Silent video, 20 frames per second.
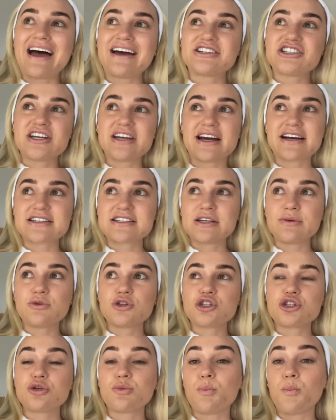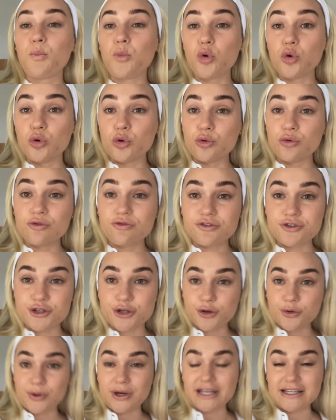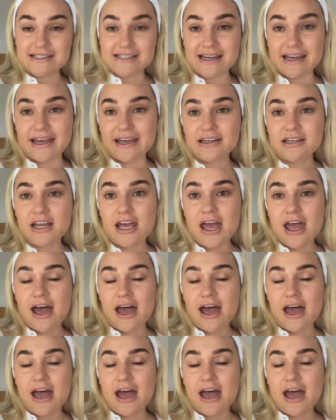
She actually wants to move to Queensland,